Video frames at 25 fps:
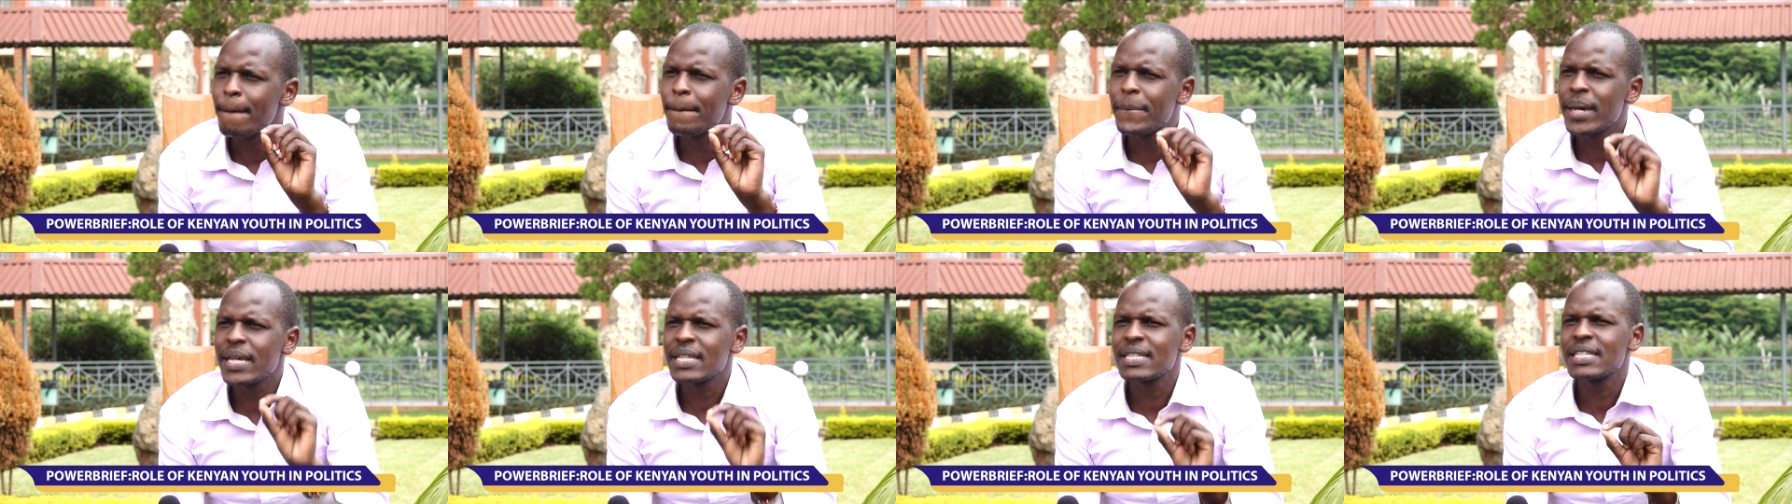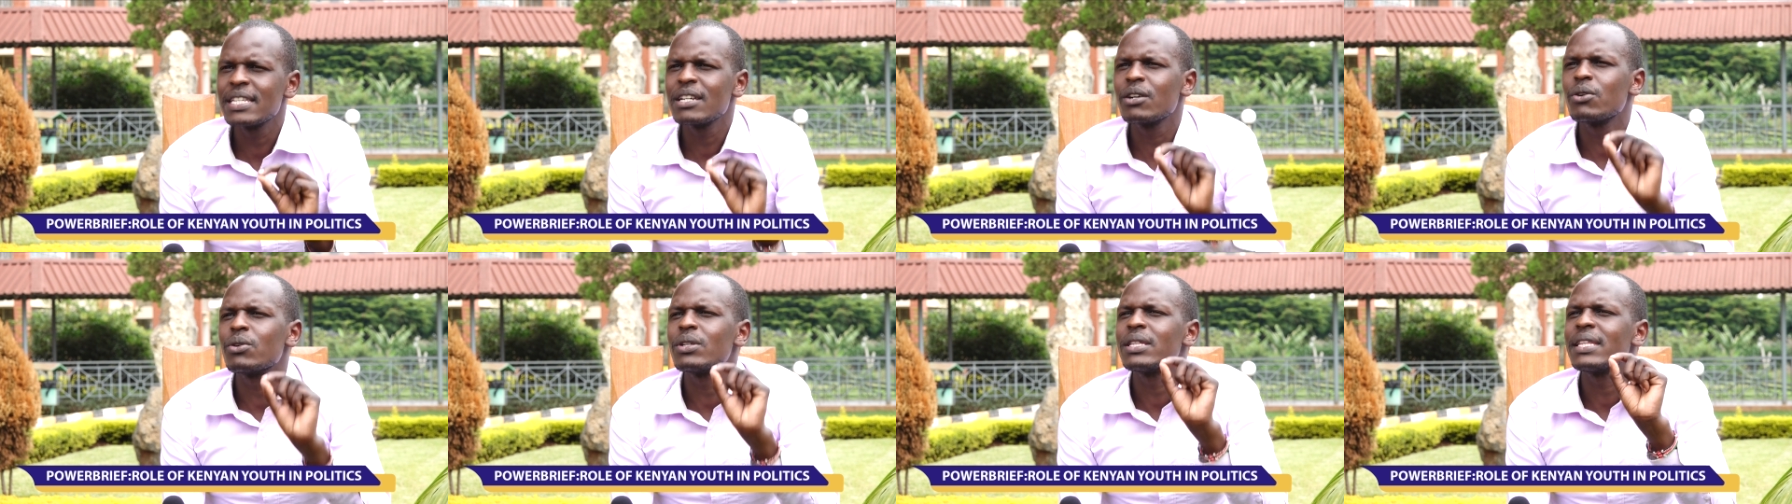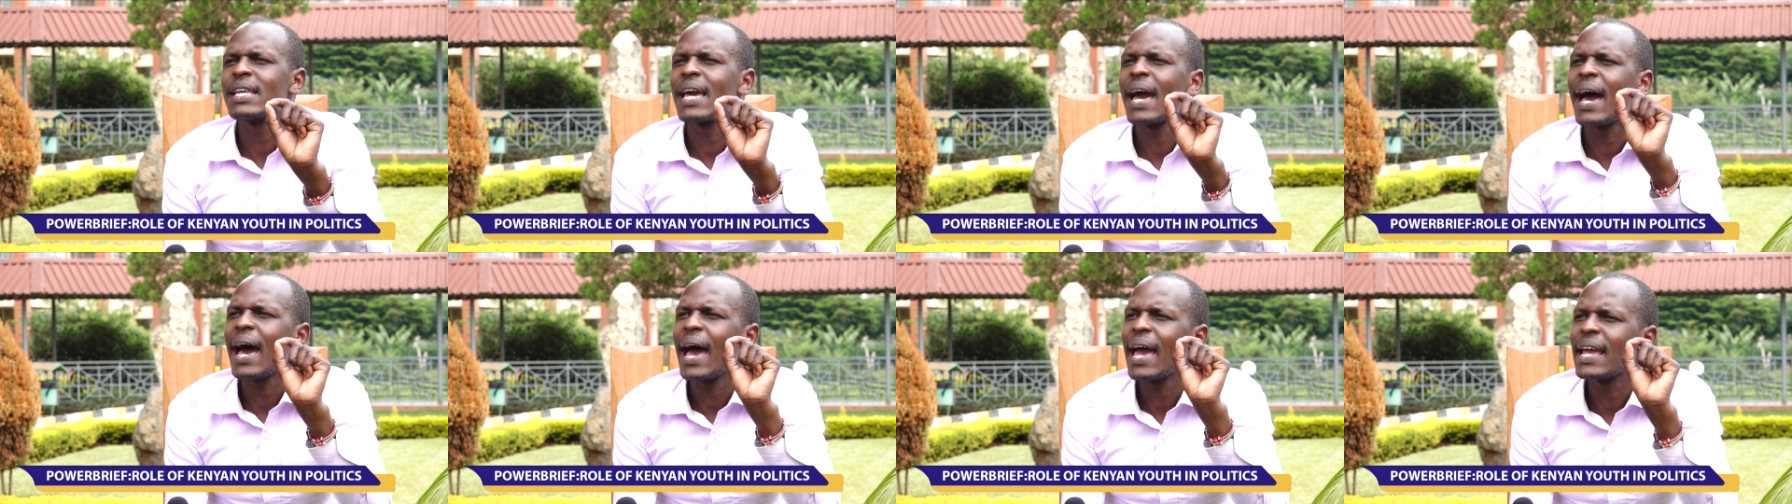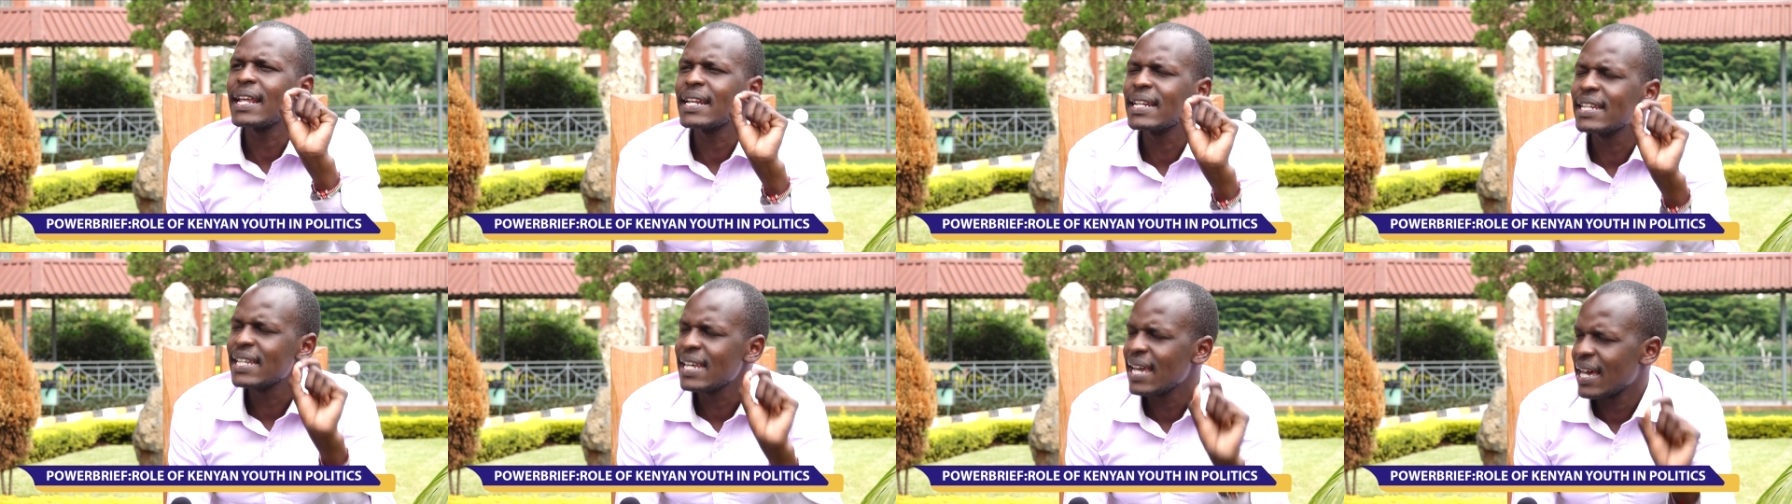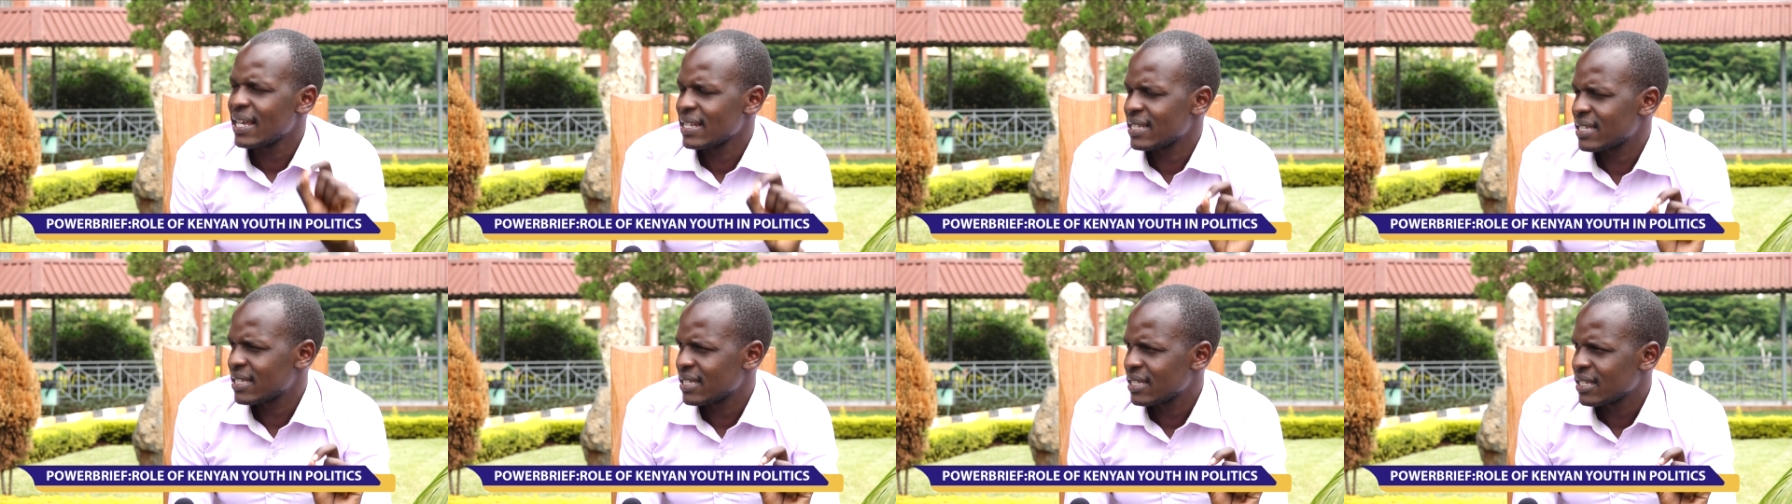basing on their
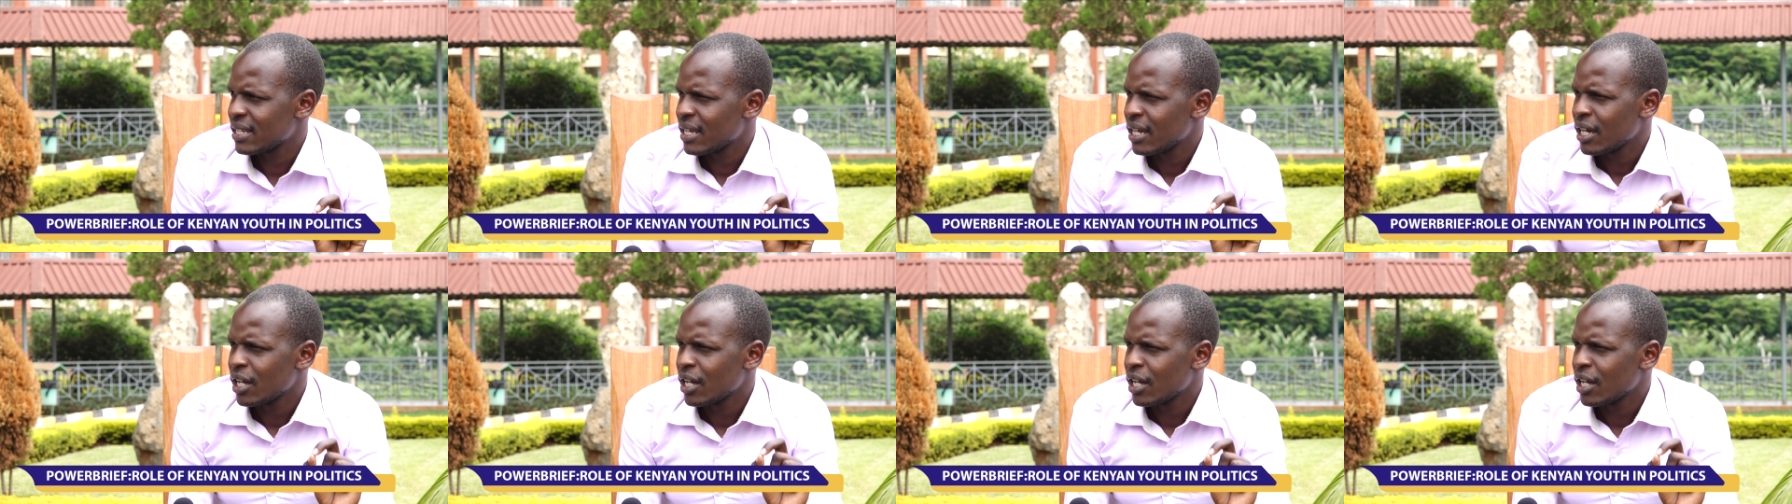ideas,